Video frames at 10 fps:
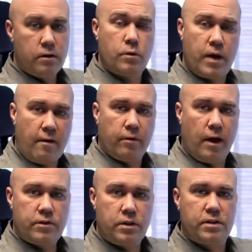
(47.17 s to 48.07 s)
so we have
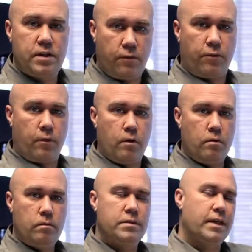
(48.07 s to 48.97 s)
less to sift
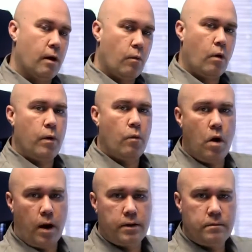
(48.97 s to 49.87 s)
through to get what we
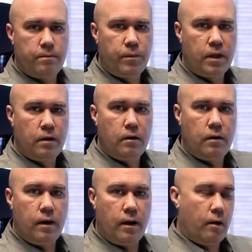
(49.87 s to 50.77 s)
want.
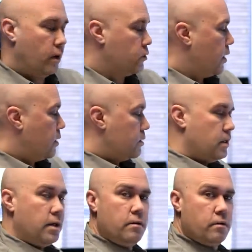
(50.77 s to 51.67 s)
Now, as we can
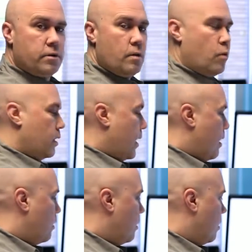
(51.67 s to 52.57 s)
see, there's someone
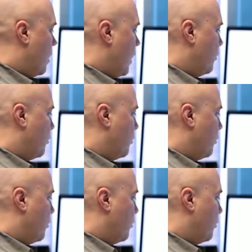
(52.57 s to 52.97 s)
down here as